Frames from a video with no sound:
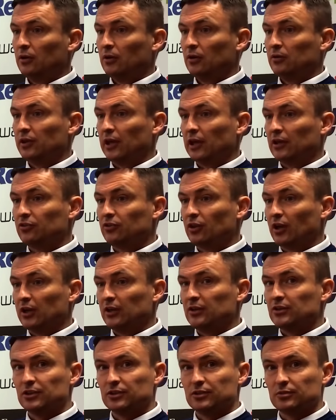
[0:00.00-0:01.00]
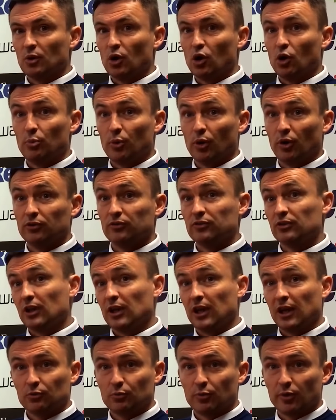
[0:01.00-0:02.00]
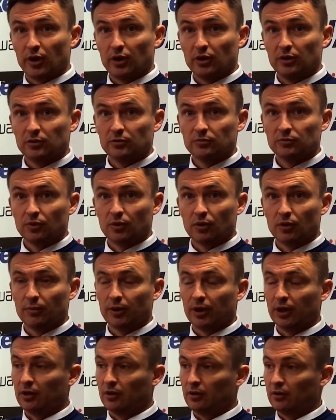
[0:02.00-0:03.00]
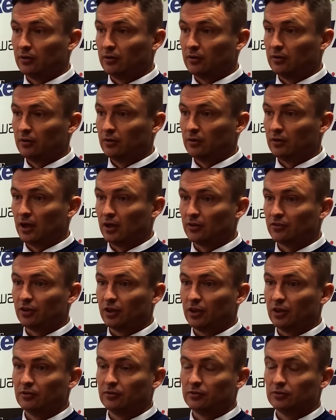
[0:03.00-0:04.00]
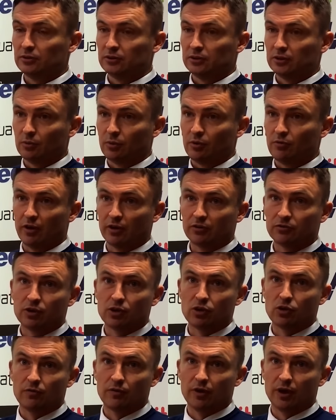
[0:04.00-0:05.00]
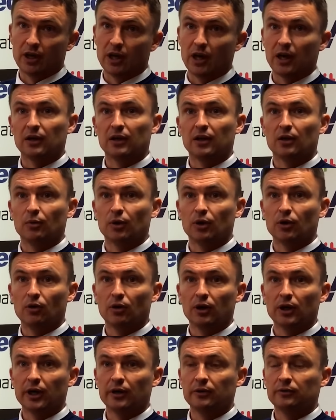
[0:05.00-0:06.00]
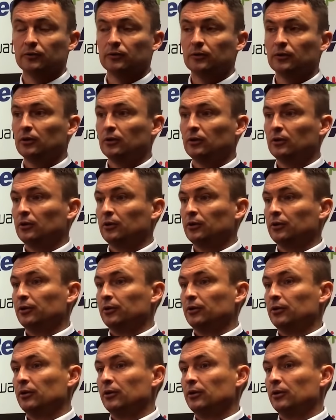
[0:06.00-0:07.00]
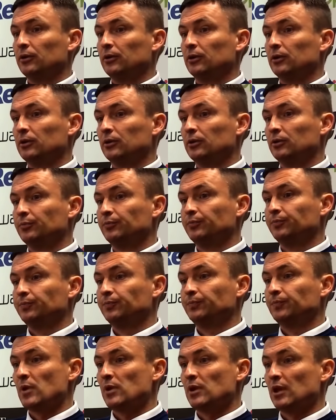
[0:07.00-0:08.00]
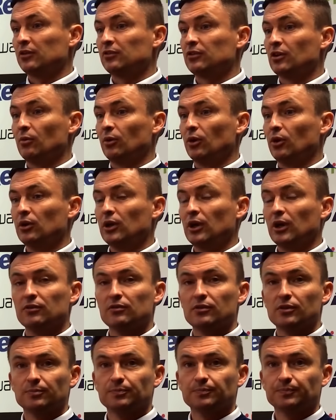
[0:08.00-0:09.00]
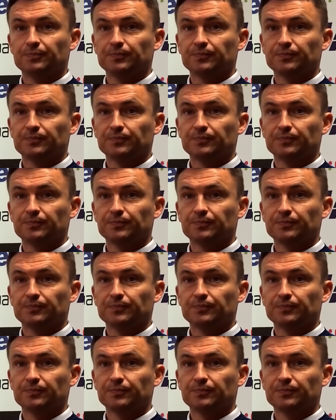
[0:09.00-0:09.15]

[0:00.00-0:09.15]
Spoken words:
the next challenge is more points in the next break. Do you know what I mean? And that's it. And then we'll rest, recover again, and then we go again. And that's how we're looking at it.